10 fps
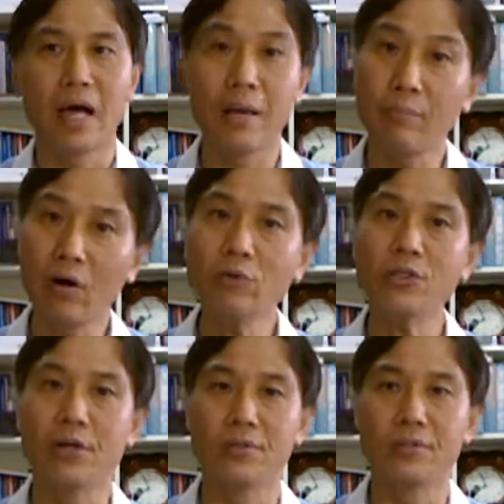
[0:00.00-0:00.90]
I'm
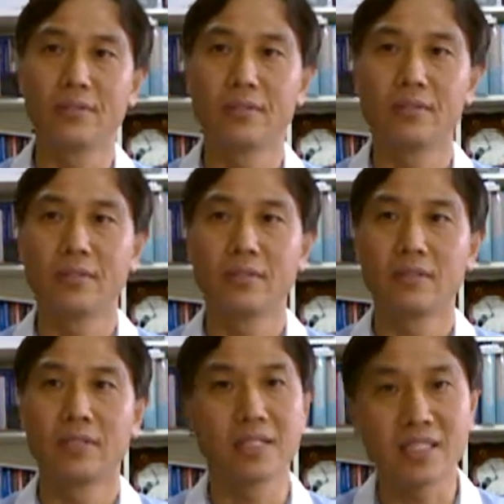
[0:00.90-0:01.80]
also
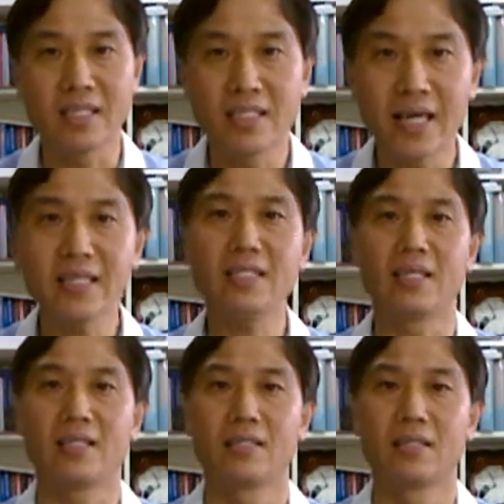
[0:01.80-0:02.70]
the
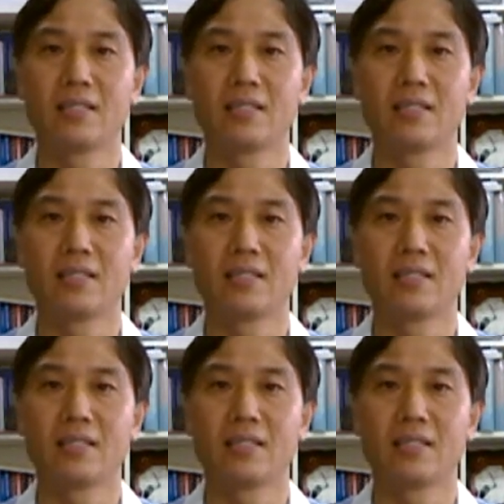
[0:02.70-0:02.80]
successor